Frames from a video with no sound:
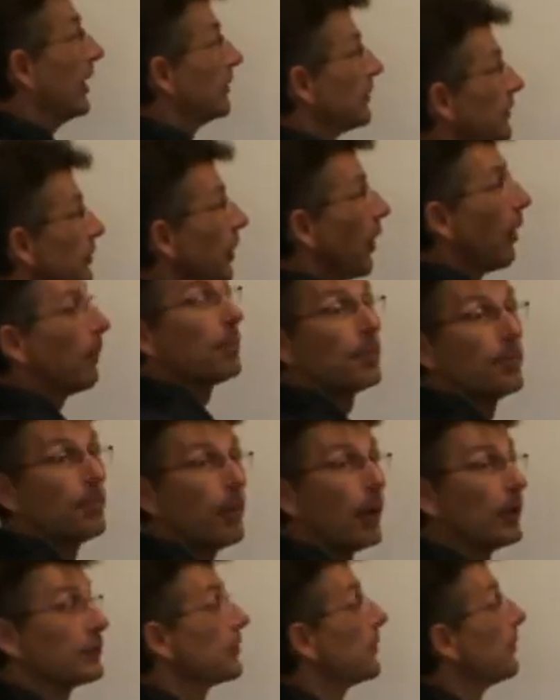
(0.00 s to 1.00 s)
top,
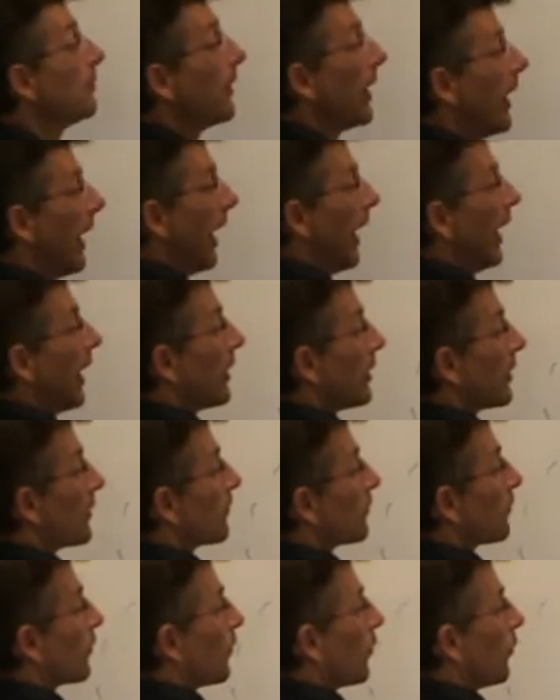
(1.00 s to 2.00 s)
bottom, and
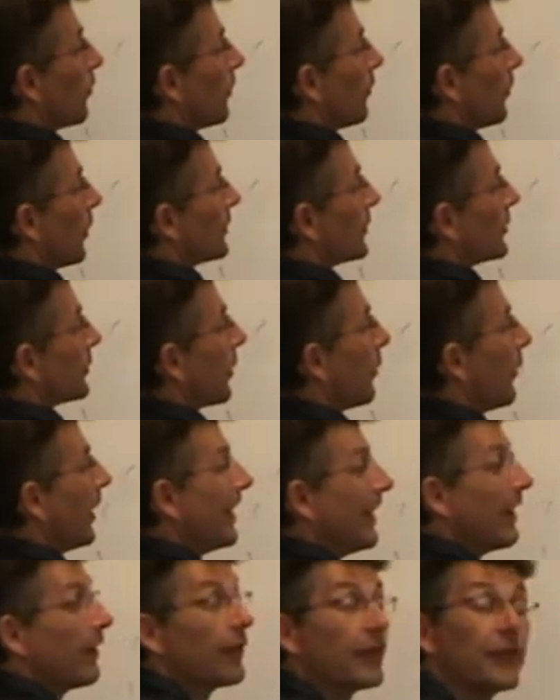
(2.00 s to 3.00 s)
one somewhere
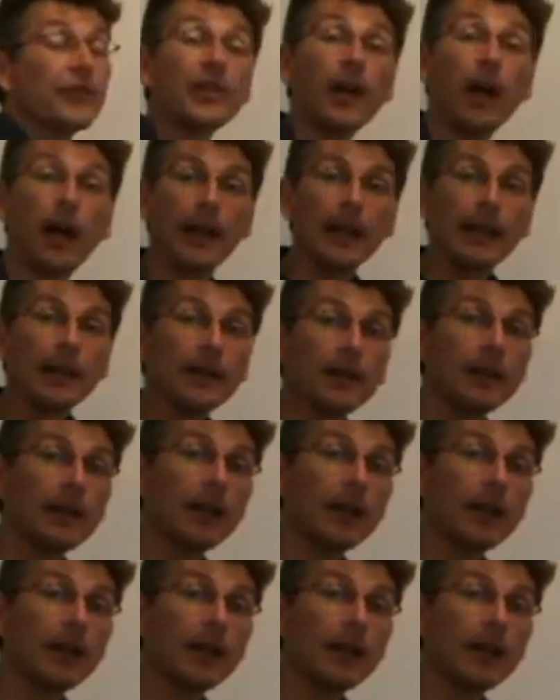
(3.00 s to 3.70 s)
near the side,